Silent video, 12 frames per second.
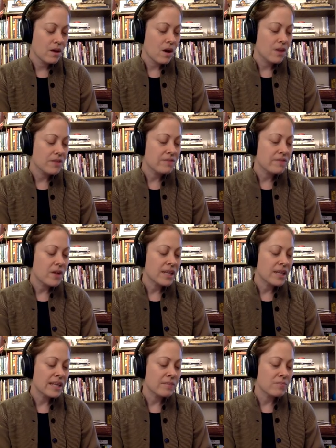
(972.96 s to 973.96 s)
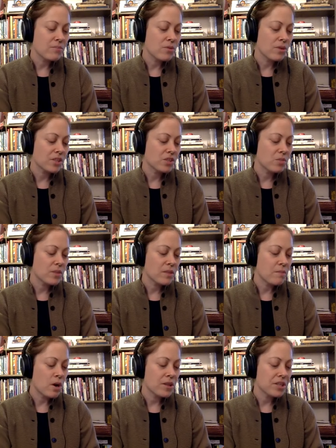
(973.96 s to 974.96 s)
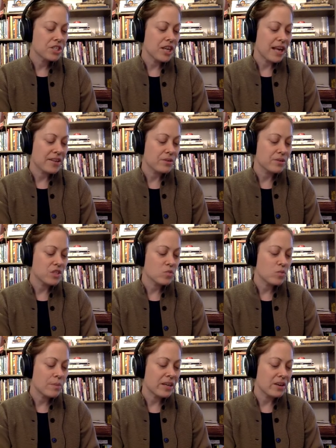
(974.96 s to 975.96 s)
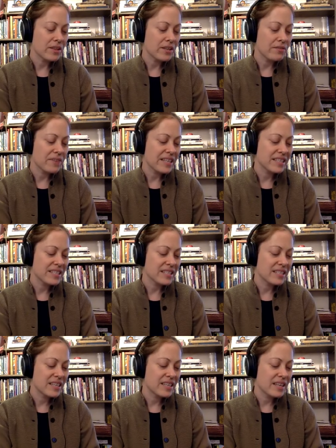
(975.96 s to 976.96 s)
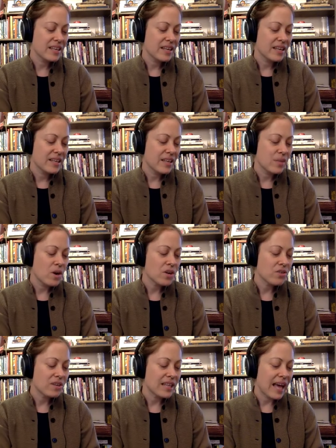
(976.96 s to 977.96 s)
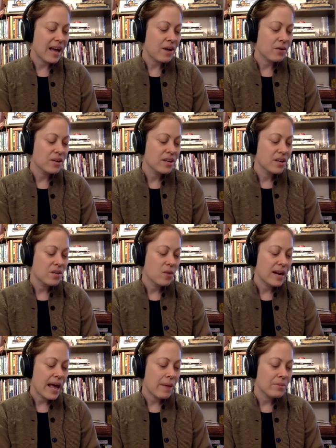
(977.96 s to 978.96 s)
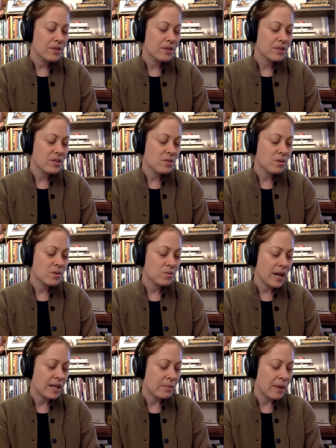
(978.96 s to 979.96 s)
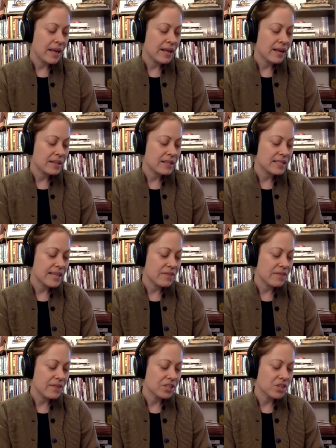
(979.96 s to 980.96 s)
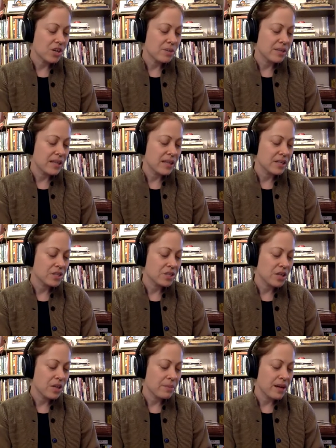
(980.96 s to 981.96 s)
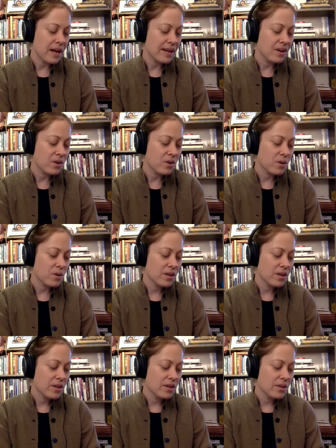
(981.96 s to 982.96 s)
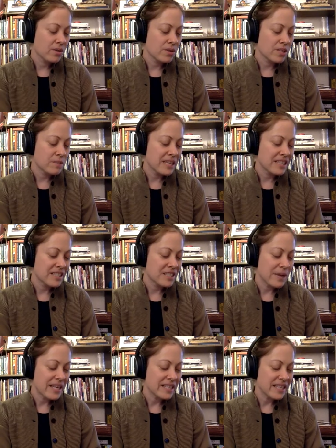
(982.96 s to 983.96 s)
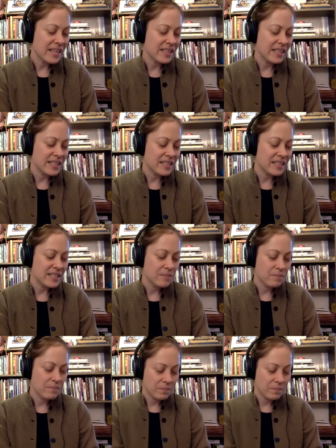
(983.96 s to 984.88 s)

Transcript: On the falling in porch, with moth shadows swimming on their faces, they wonder aloud what happened to the old white man at the Salvation Army lunch up in Idaho who could speak to space aliens.